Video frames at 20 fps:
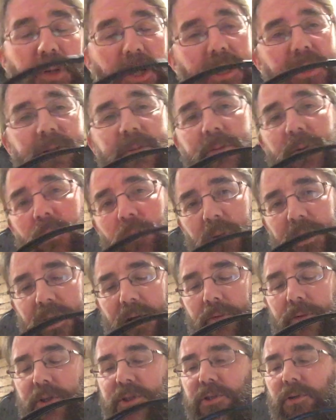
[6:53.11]
blend but
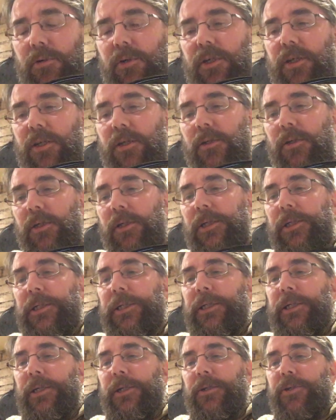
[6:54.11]
without the Tonkin
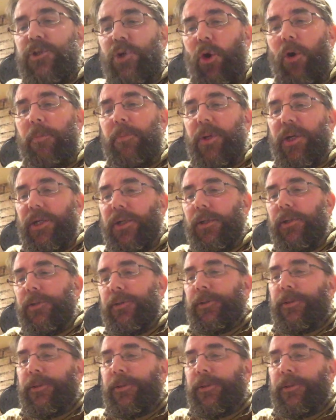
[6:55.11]
topping